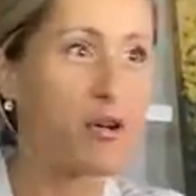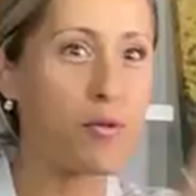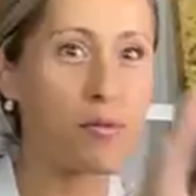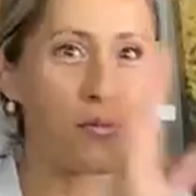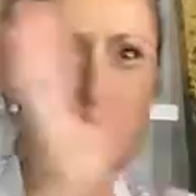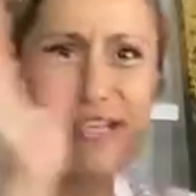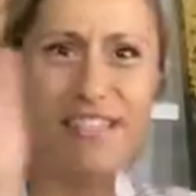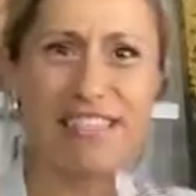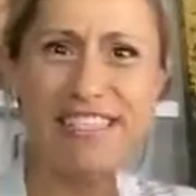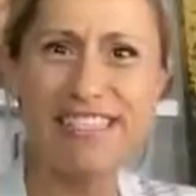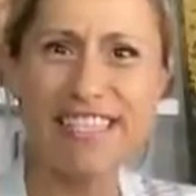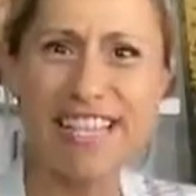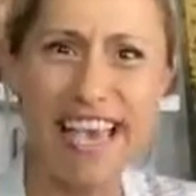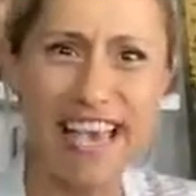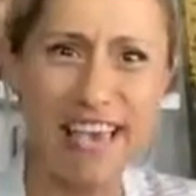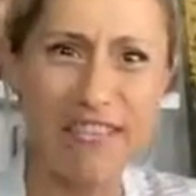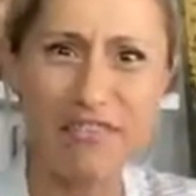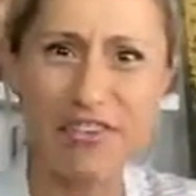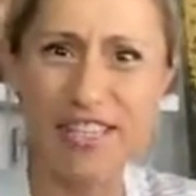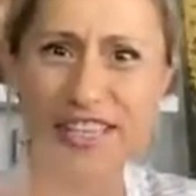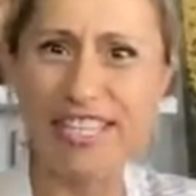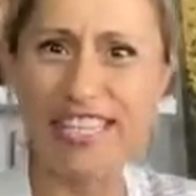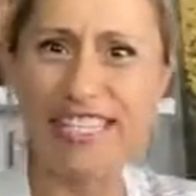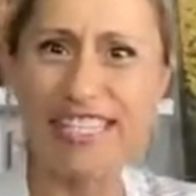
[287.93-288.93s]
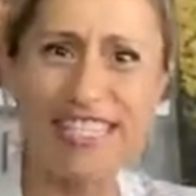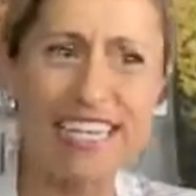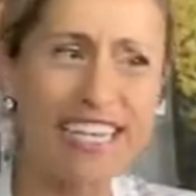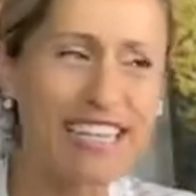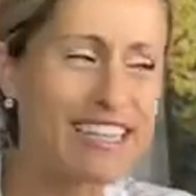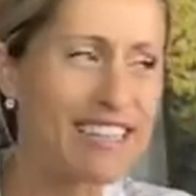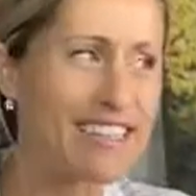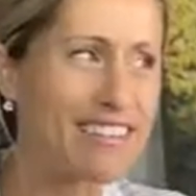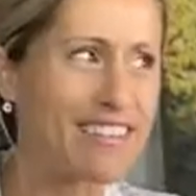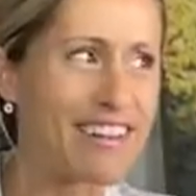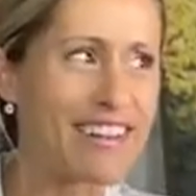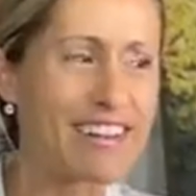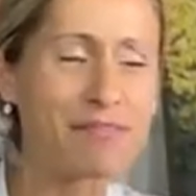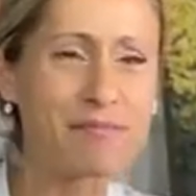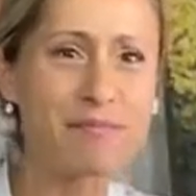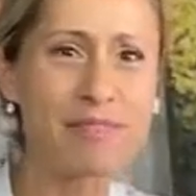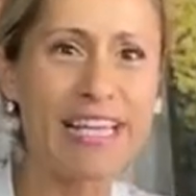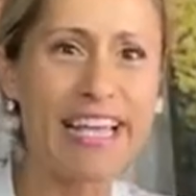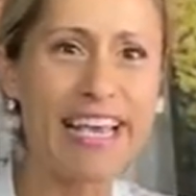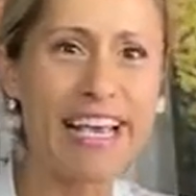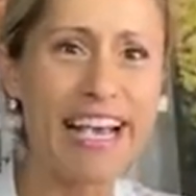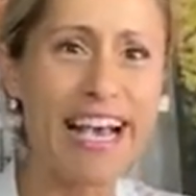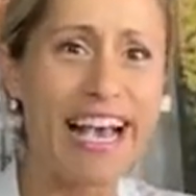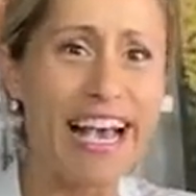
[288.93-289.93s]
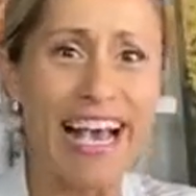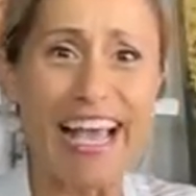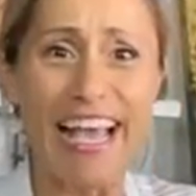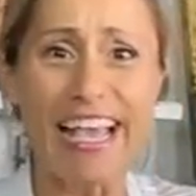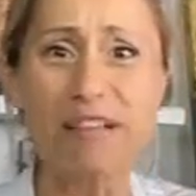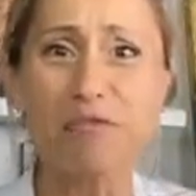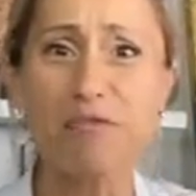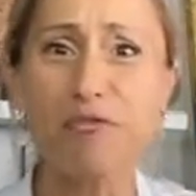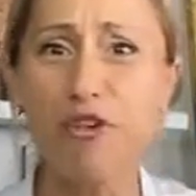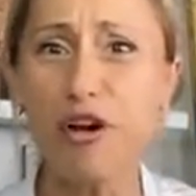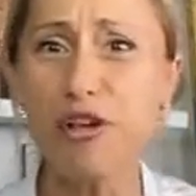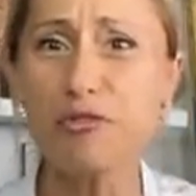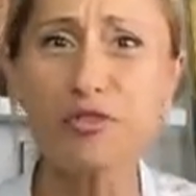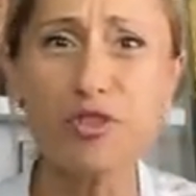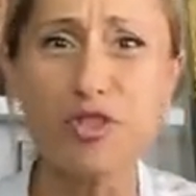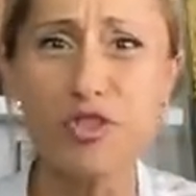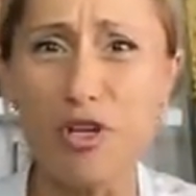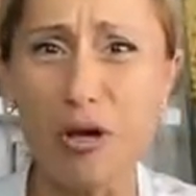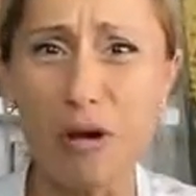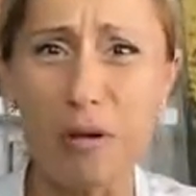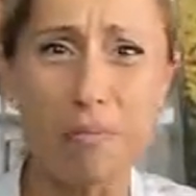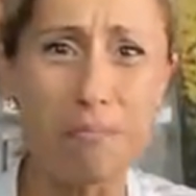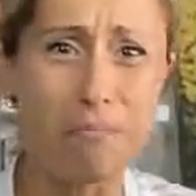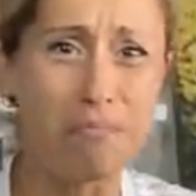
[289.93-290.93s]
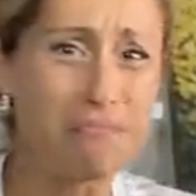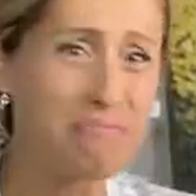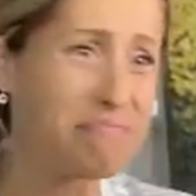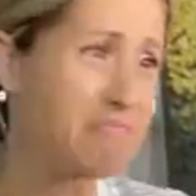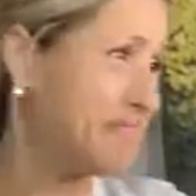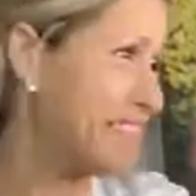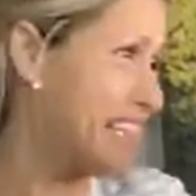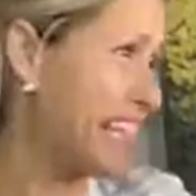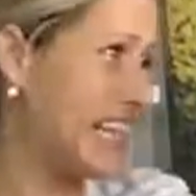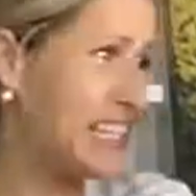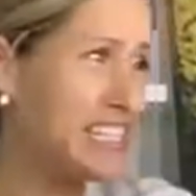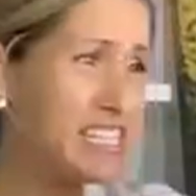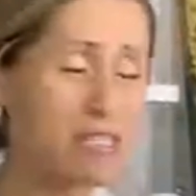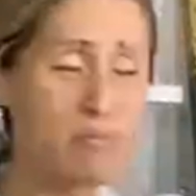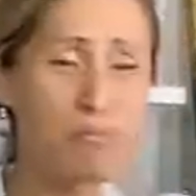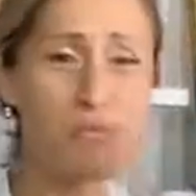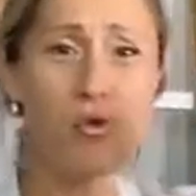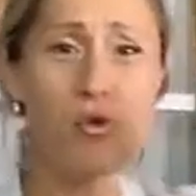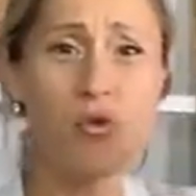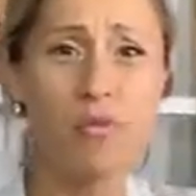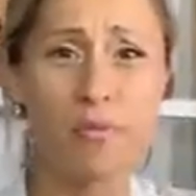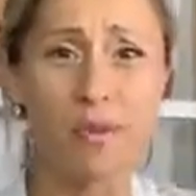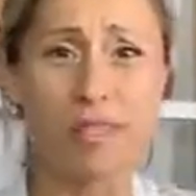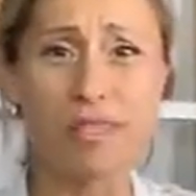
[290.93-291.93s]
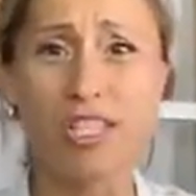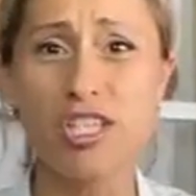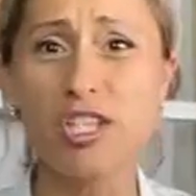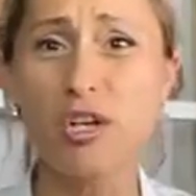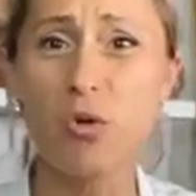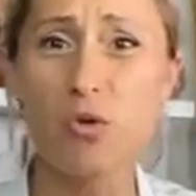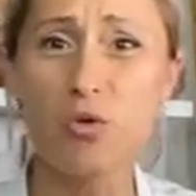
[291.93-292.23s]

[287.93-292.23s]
be safe and etc. And I'm like, in Photoshop it's a movement.